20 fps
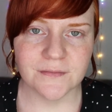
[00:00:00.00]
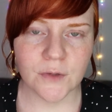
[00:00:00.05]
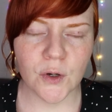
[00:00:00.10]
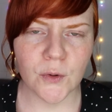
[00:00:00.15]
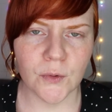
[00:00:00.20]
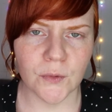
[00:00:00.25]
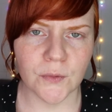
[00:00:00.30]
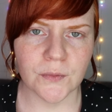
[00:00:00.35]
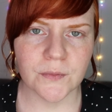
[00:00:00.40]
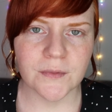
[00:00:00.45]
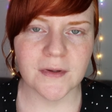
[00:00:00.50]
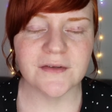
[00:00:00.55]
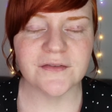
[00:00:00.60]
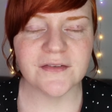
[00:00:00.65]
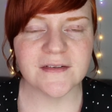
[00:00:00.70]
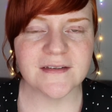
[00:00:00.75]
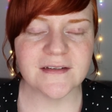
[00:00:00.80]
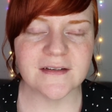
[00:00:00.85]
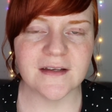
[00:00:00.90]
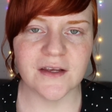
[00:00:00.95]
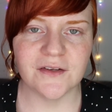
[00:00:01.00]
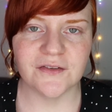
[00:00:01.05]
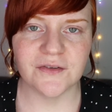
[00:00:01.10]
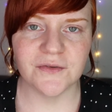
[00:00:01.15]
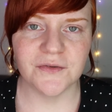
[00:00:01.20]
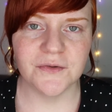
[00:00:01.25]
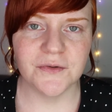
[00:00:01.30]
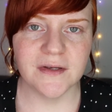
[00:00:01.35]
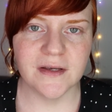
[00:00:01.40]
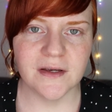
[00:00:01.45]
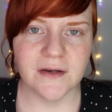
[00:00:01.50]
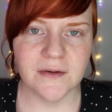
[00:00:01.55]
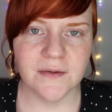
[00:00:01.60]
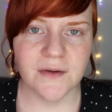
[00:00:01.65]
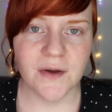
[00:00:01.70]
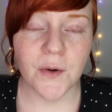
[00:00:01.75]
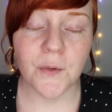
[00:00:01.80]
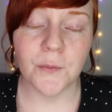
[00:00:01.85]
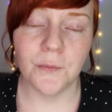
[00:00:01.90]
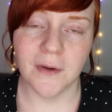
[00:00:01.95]
Oh, and just in case you're new here,
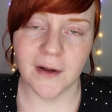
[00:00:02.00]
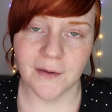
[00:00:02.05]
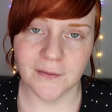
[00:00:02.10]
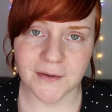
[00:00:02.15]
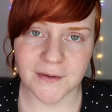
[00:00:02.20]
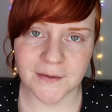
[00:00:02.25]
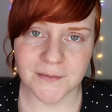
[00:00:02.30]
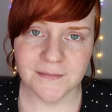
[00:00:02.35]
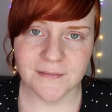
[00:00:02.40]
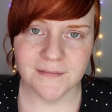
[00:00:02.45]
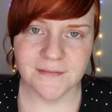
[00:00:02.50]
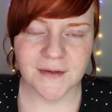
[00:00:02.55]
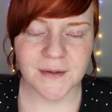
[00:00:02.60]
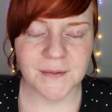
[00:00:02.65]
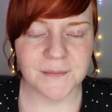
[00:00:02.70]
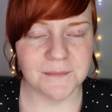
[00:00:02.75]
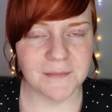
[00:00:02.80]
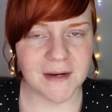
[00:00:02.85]
welcome.